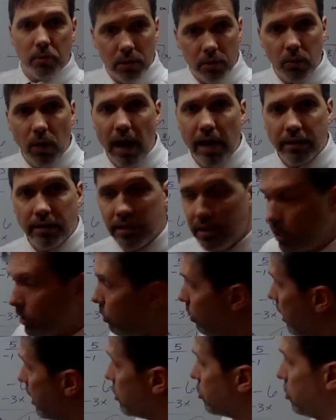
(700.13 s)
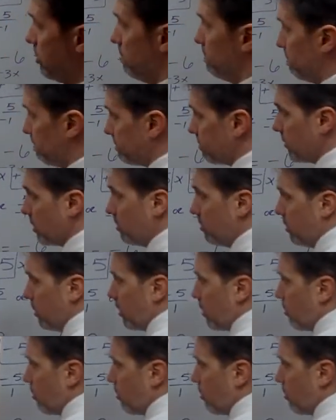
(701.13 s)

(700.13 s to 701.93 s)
We write the equation. The